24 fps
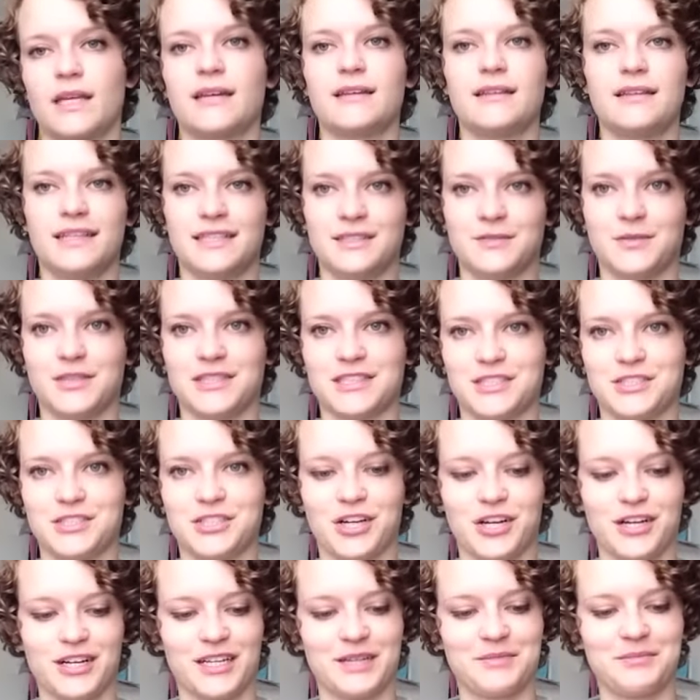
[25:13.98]
this wasn't
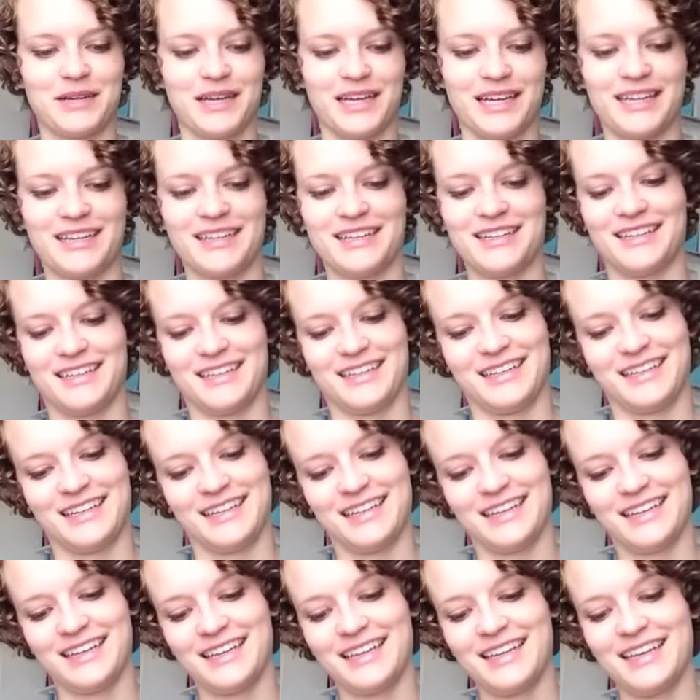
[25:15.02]
charted, but
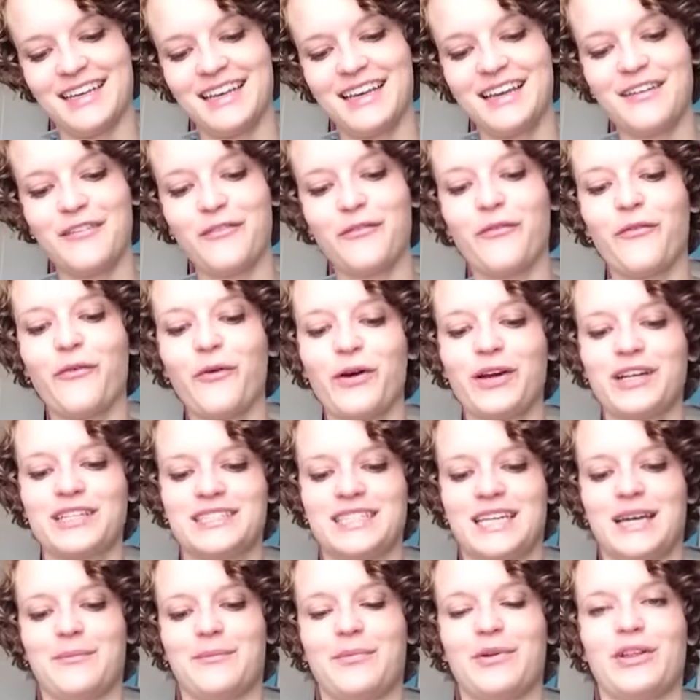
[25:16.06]
for
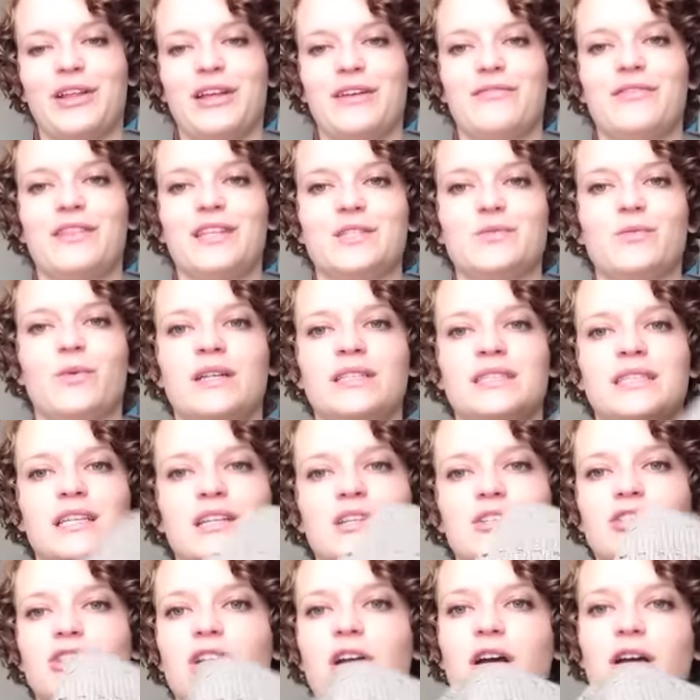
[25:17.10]
example, if this was in a
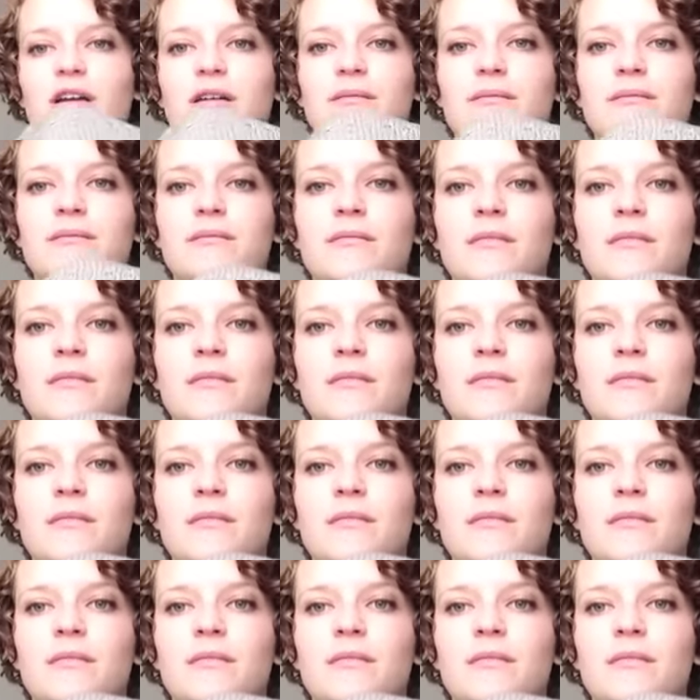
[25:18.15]
chart,